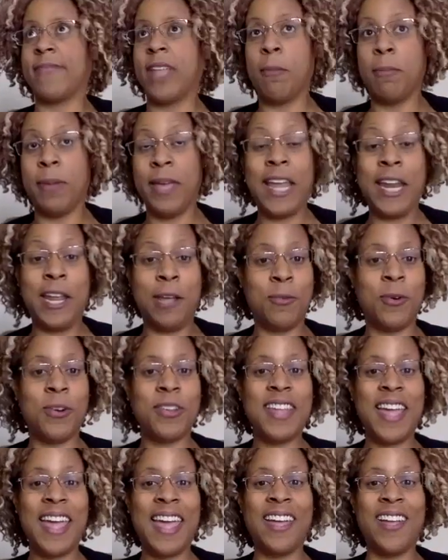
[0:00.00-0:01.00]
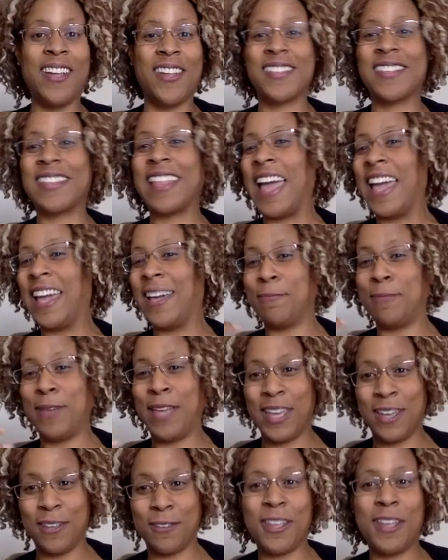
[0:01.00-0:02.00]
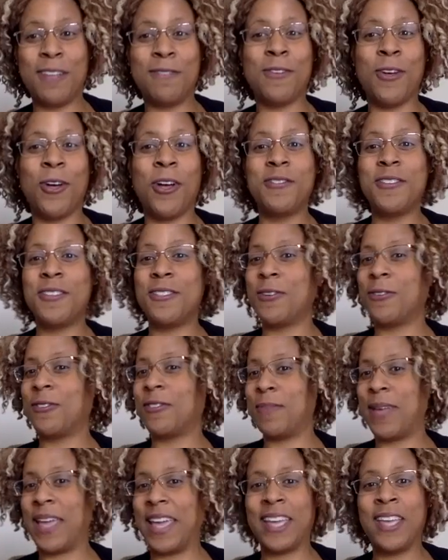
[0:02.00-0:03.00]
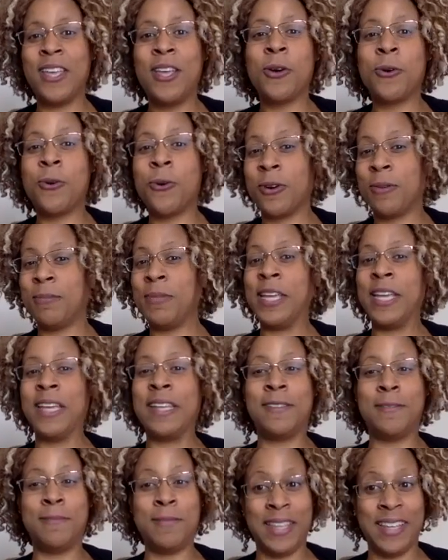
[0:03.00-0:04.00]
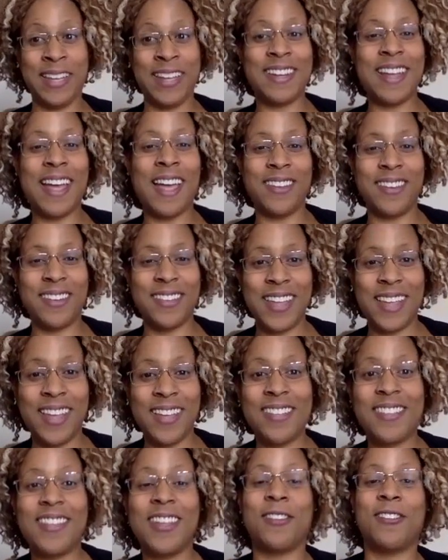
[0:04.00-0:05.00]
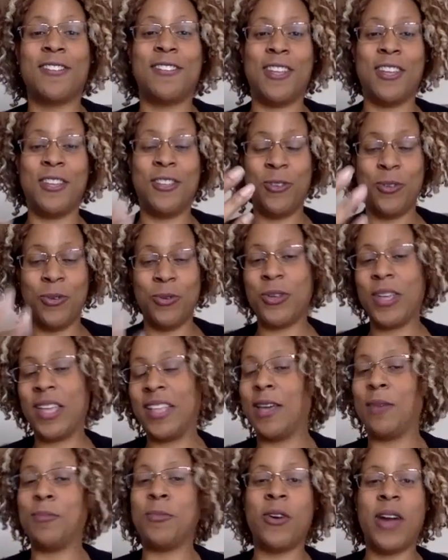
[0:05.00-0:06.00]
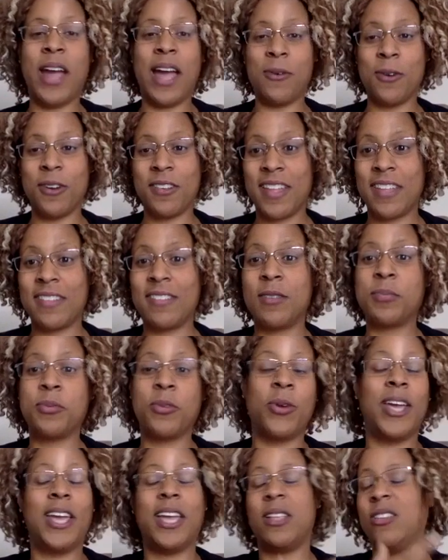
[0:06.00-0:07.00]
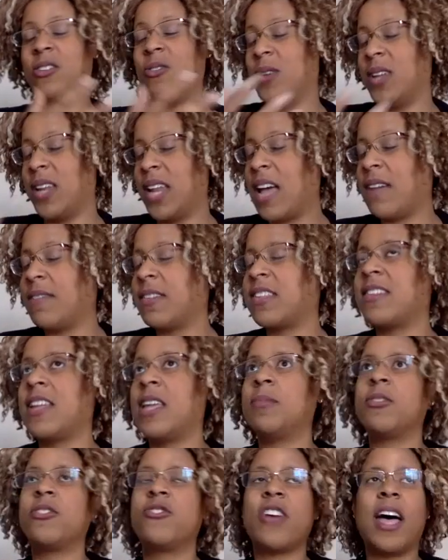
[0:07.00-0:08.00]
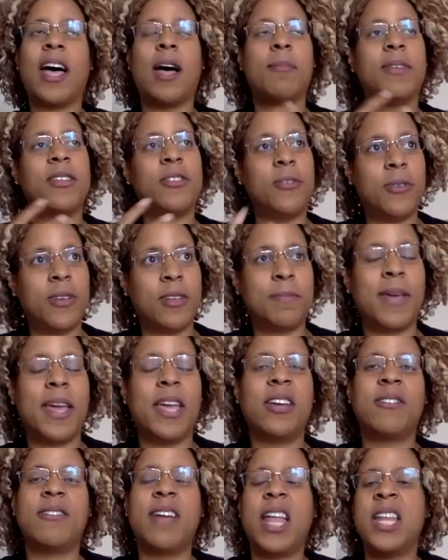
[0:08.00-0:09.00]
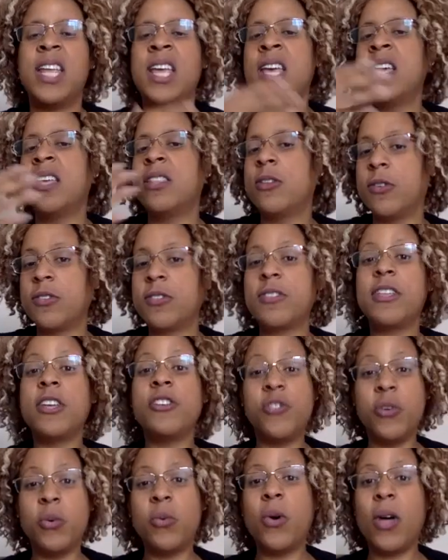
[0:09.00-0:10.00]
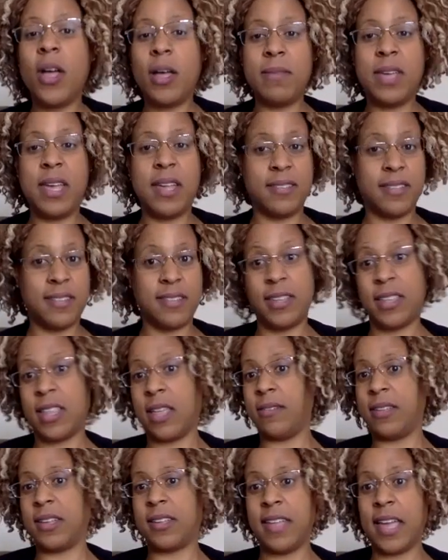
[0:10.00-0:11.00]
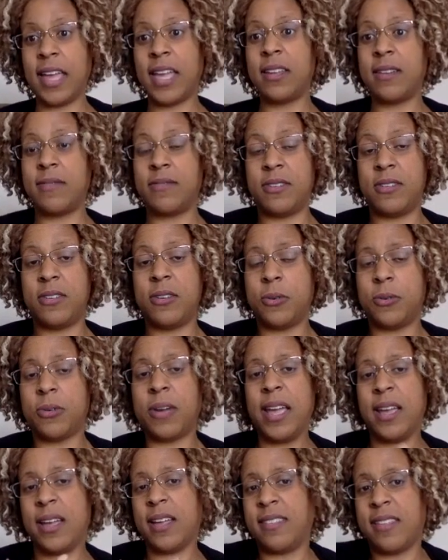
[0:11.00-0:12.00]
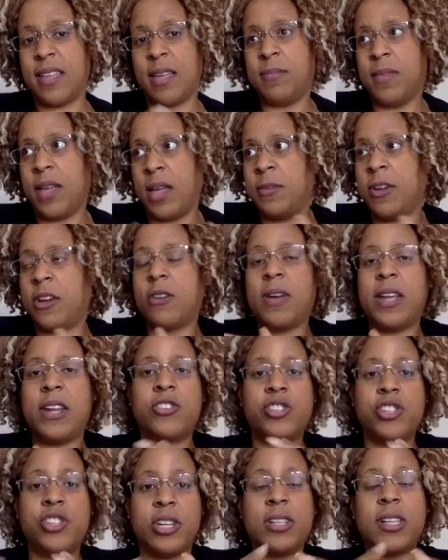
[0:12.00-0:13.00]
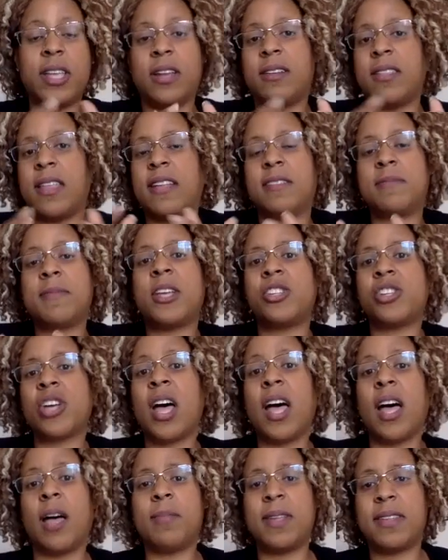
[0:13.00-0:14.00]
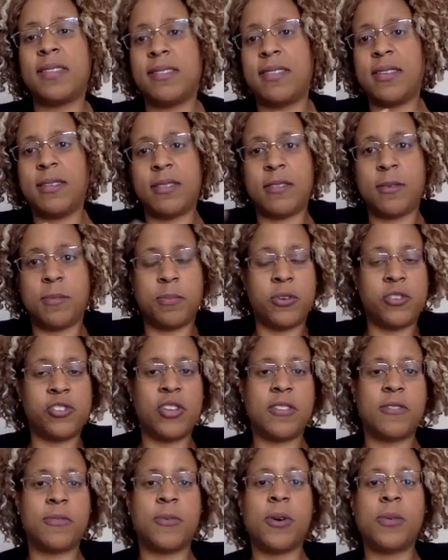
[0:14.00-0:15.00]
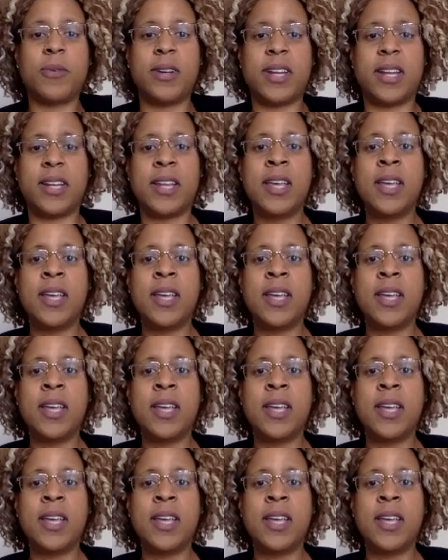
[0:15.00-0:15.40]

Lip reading: getting more sales, like being involved in those big $250,000 to $1 million sales deals so that you can get more hours as an employee and you can have a stable job and you can pay your rent. Those are things you want me as a C-level executive to do, right? Because I'm your greatest cheerleader. That's my job, is to push us forward and